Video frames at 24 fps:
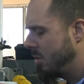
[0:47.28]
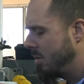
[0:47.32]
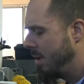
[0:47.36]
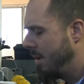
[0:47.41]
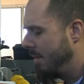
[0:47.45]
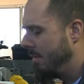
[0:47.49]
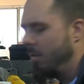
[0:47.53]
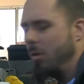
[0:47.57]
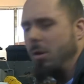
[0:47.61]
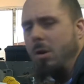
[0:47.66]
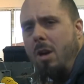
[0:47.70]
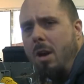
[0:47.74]

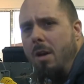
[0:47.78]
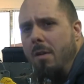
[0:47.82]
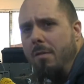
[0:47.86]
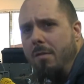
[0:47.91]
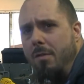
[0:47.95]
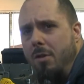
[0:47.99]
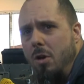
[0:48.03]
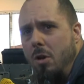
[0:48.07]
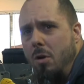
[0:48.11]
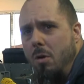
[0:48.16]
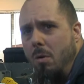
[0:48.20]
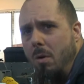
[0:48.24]
have looked at a
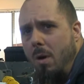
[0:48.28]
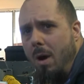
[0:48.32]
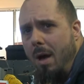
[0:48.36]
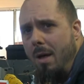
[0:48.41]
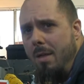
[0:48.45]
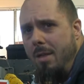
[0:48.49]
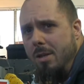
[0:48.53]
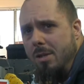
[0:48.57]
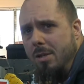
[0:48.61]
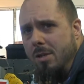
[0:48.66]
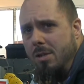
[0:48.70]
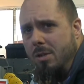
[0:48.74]
few. Uh,
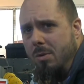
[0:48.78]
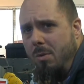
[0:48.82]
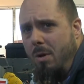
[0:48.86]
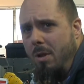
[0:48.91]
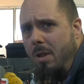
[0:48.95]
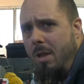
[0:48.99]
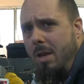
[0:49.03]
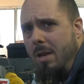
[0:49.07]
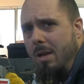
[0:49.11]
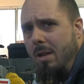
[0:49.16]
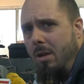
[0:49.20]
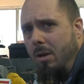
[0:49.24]
this is the
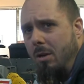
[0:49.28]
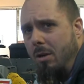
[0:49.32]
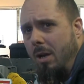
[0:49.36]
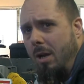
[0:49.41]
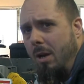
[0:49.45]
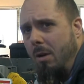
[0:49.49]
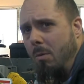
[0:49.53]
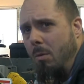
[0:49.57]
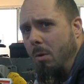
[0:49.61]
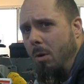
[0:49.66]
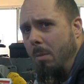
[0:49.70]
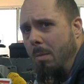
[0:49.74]
one that looked
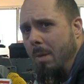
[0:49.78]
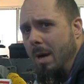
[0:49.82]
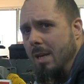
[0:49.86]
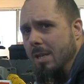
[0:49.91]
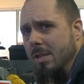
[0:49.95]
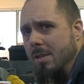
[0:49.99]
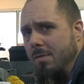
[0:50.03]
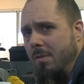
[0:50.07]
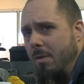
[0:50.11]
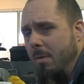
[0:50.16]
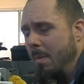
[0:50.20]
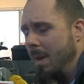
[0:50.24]
like it worked
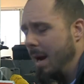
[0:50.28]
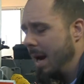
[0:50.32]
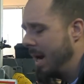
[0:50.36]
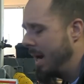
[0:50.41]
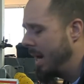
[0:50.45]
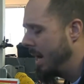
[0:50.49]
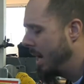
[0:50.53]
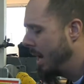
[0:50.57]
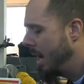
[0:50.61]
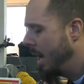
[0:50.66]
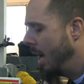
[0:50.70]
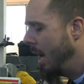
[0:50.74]
best for
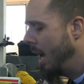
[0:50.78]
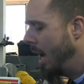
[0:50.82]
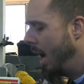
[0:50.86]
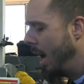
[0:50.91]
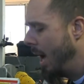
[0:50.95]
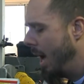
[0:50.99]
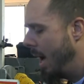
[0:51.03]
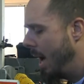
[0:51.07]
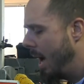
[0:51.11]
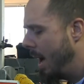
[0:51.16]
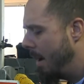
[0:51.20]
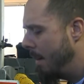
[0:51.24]
me.
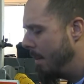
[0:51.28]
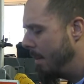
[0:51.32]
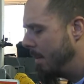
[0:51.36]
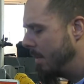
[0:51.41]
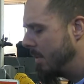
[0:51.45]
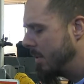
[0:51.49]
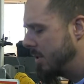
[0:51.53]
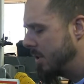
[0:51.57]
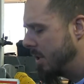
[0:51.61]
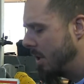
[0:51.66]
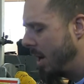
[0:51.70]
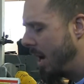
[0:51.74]
Um,
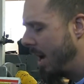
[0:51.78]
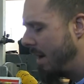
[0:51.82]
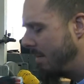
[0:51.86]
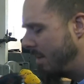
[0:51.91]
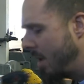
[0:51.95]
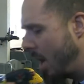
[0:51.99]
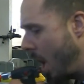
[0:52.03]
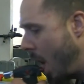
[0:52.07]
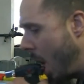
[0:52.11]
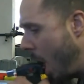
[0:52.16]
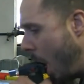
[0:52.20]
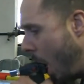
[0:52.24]
so I have
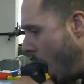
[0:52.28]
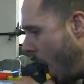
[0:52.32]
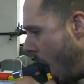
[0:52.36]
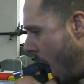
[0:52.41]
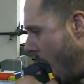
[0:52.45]
to